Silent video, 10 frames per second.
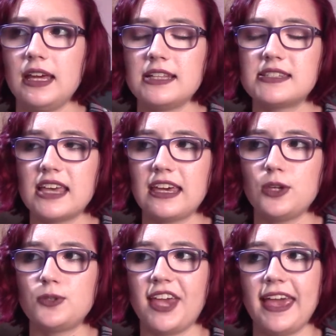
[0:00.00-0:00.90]
It's like
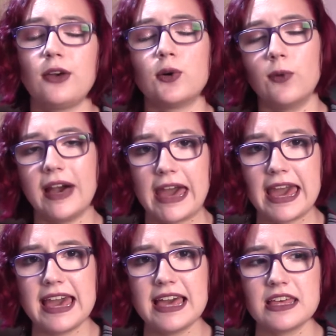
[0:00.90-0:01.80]
you take
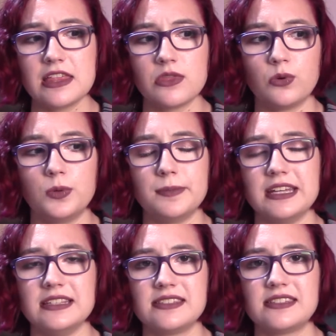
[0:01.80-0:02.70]
away the
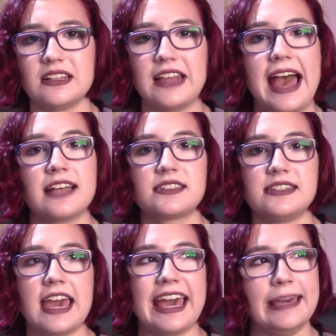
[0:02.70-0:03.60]
woman's last
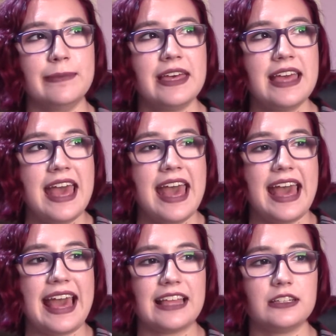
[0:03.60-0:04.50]
name
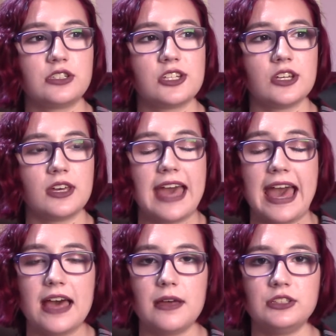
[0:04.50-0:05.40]
to
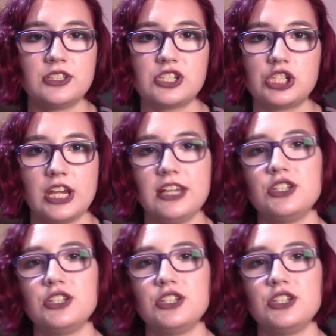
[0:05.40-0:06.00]
just change